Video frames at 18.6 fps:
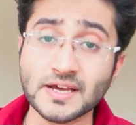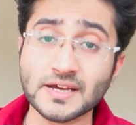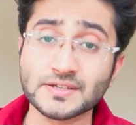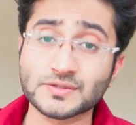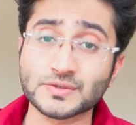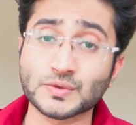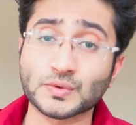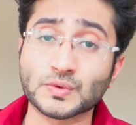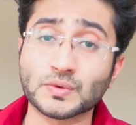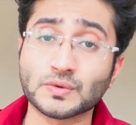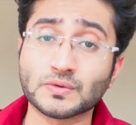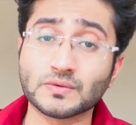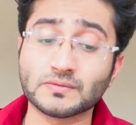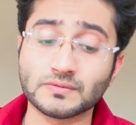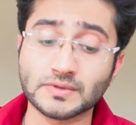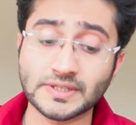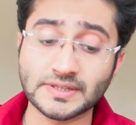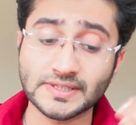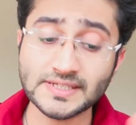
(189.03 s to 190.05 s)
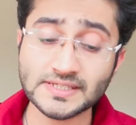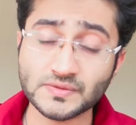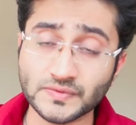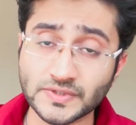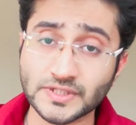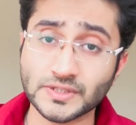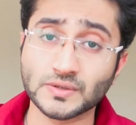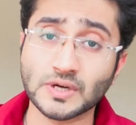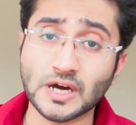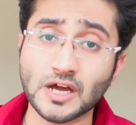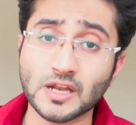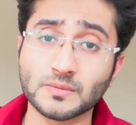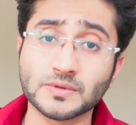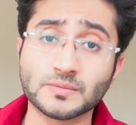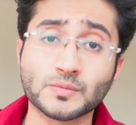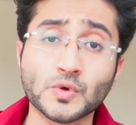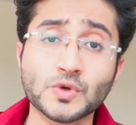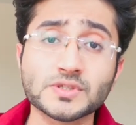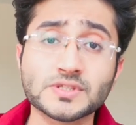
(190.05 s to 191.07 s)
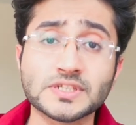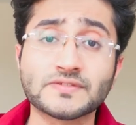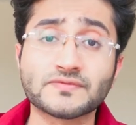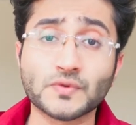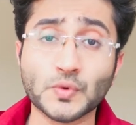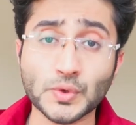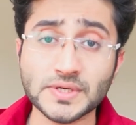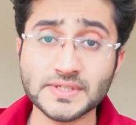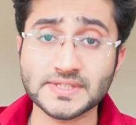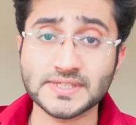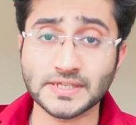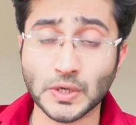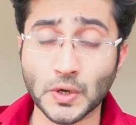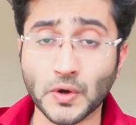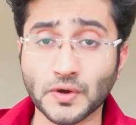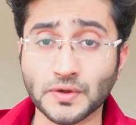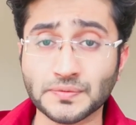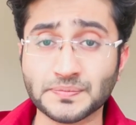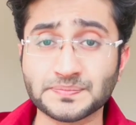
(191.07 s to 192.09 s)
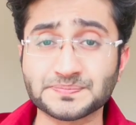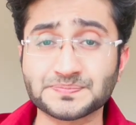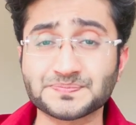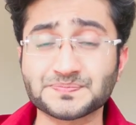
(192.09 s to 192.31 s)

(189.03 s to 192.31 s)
So in this video, I'll be mostly focusing on